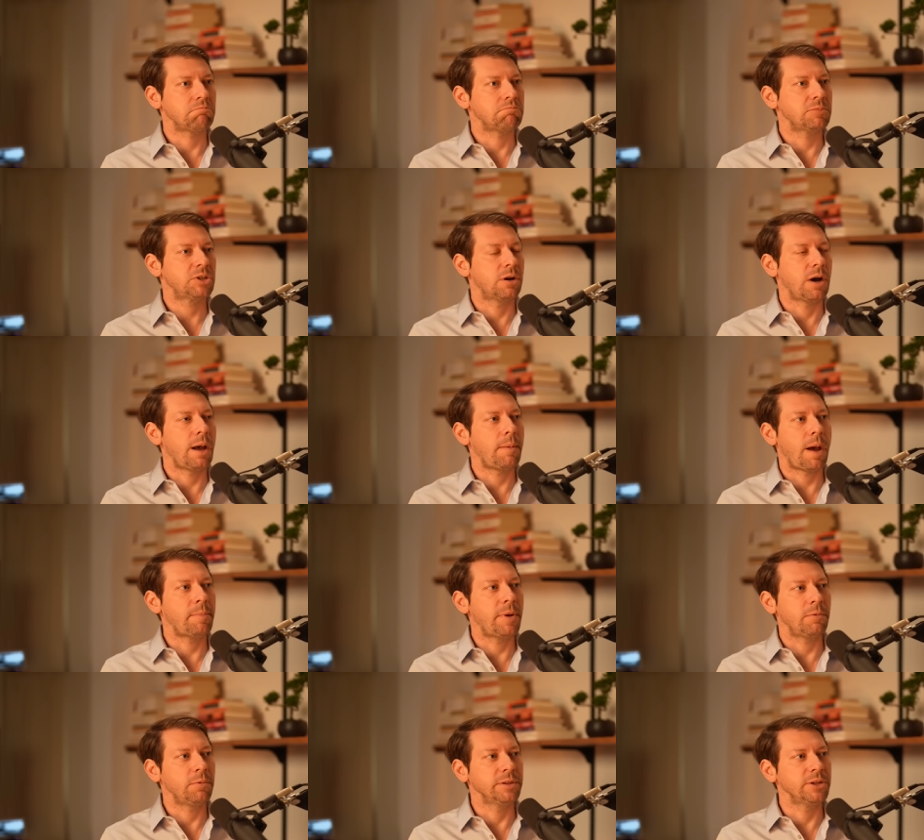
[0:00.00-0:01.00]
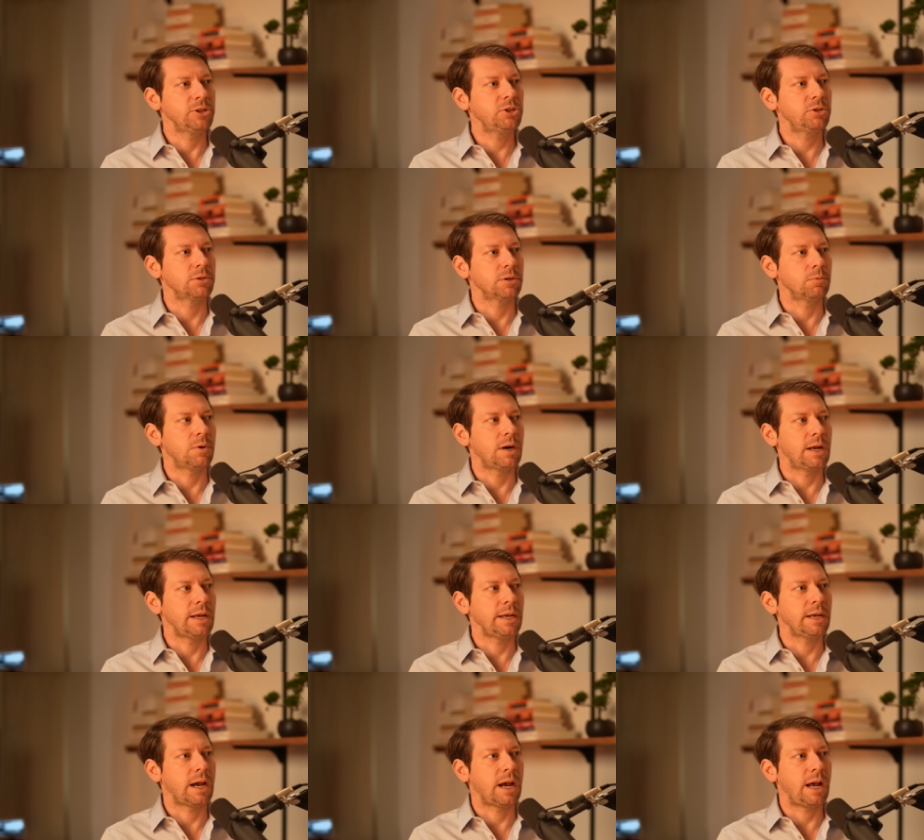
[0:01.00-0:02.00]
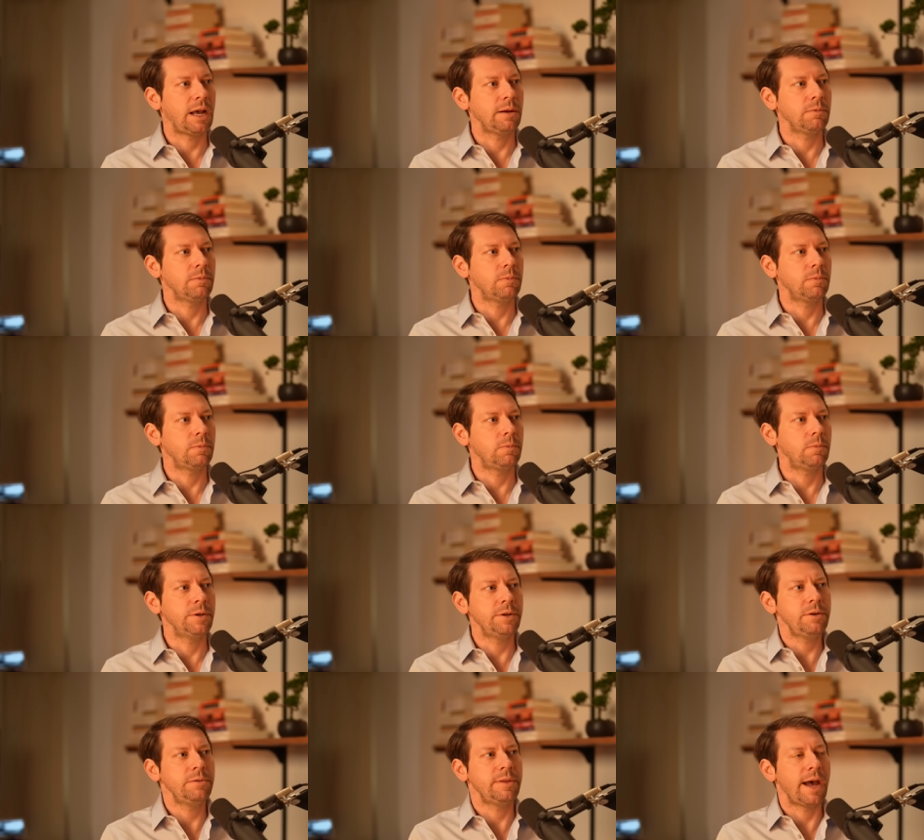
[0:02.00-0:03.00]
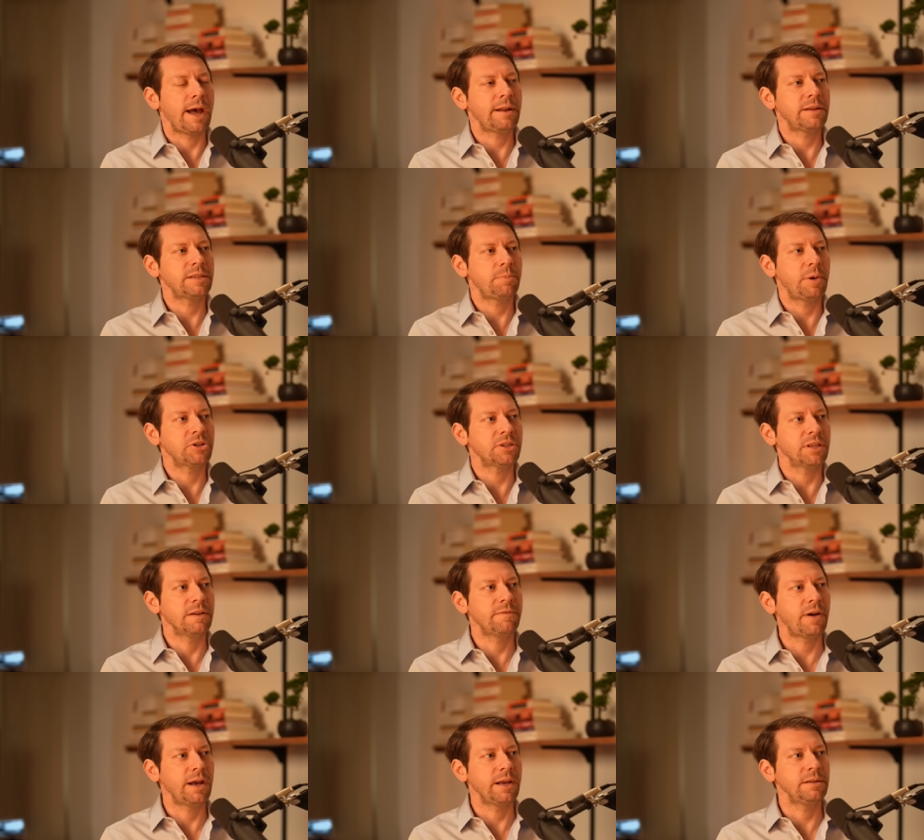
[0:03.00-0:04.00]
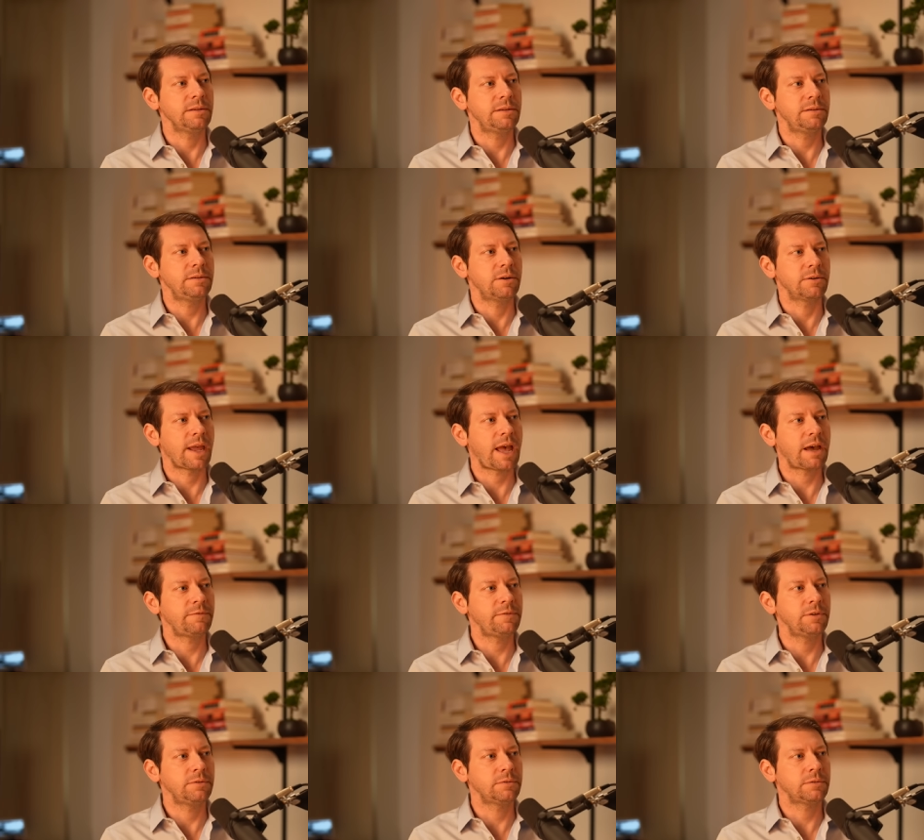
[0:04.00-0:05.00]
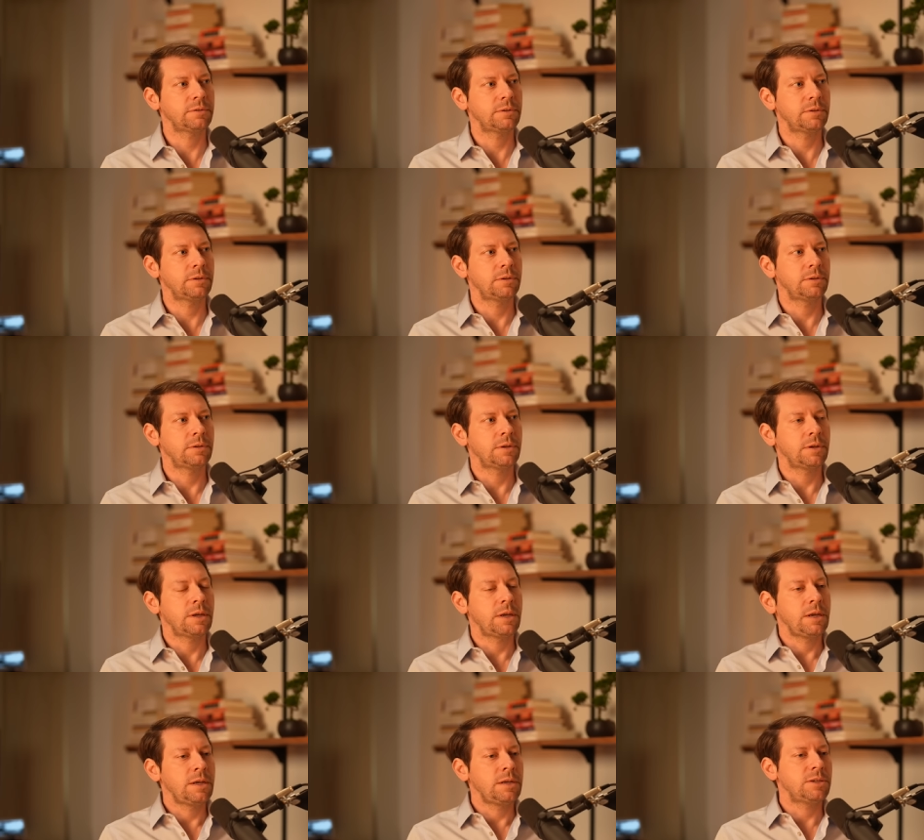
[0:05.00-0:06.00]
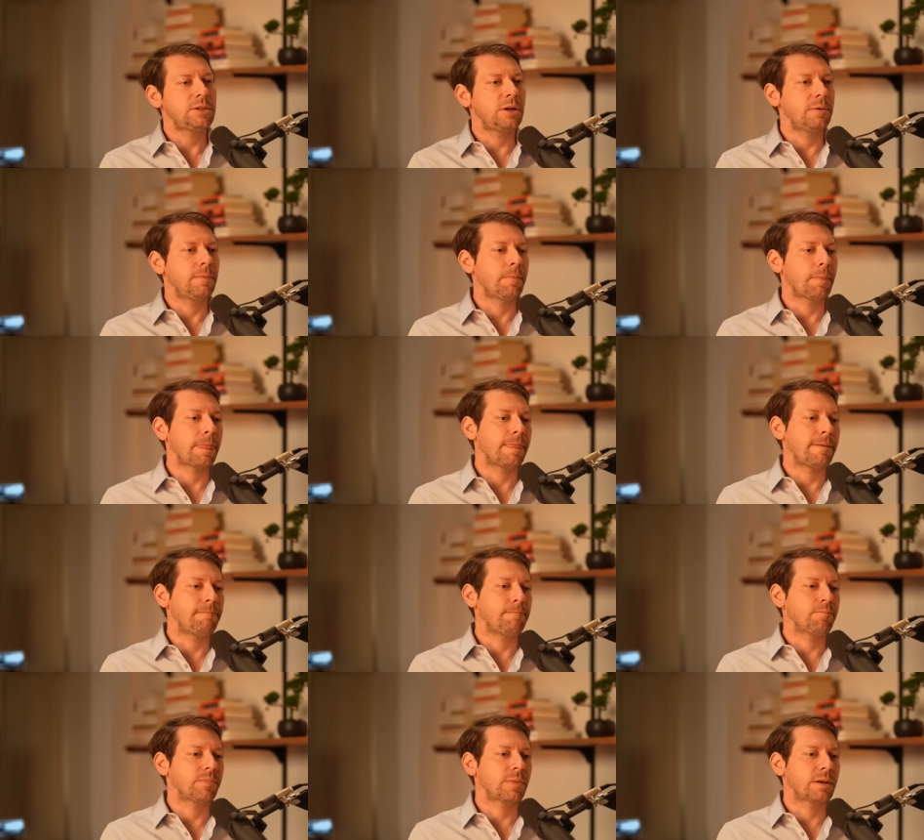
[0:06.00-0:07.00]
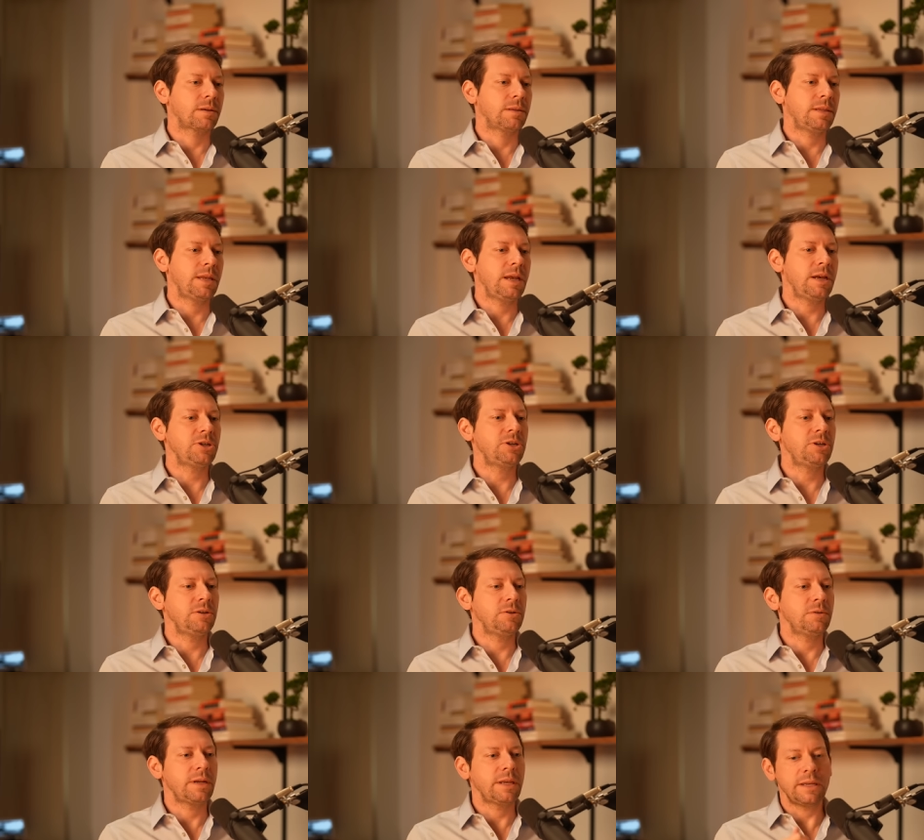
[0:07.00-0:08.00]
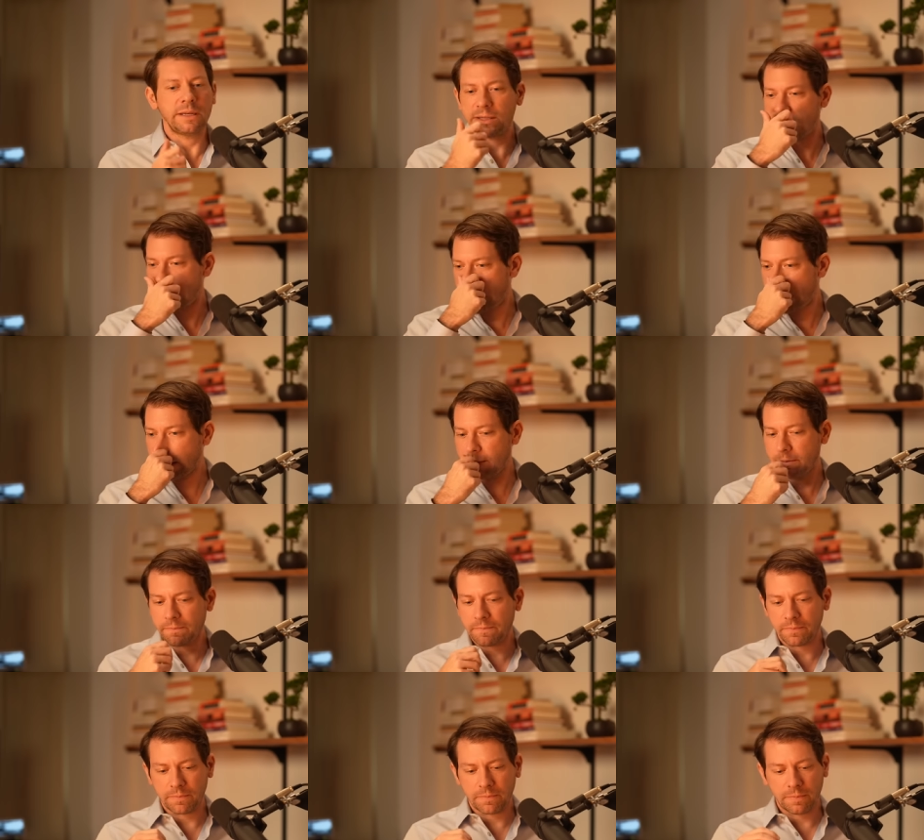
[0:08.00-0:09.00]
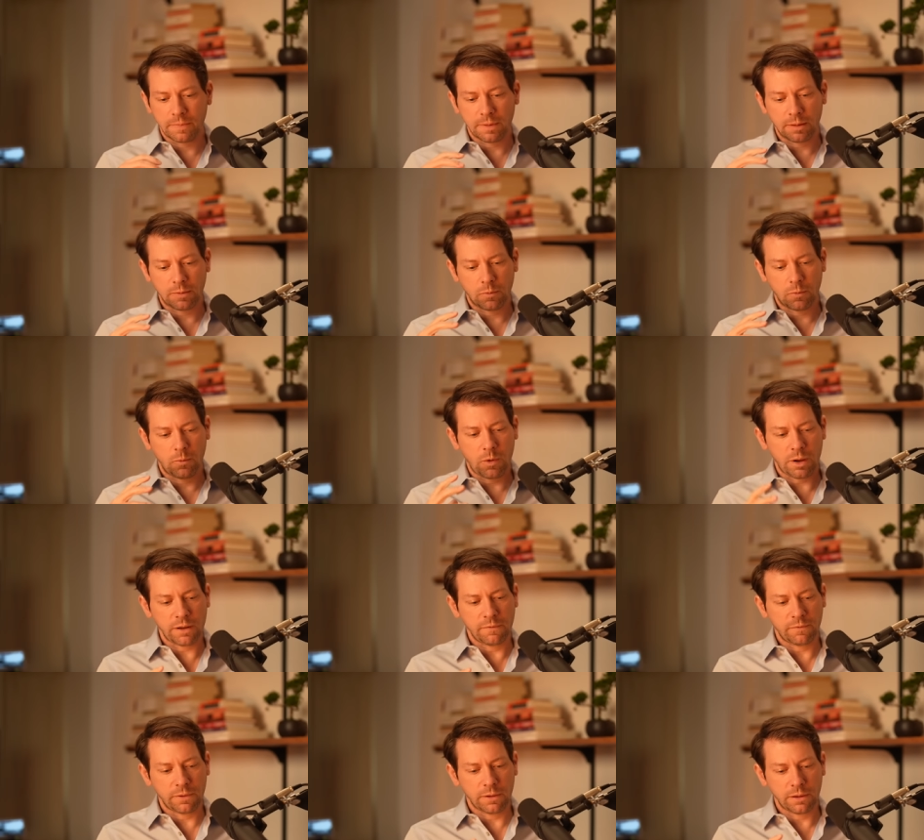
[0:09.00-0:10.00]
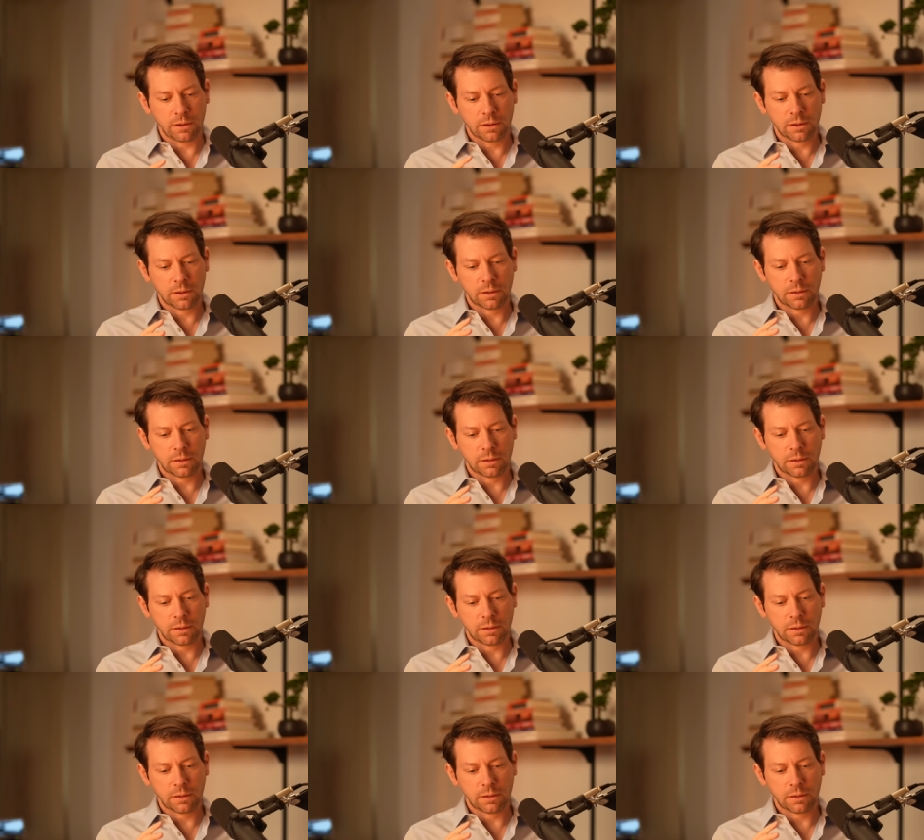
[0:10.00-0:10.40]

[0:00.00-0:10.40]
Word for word: so I, am not really sure why I would do that, especially if I don't have to. So the issue is that one of the,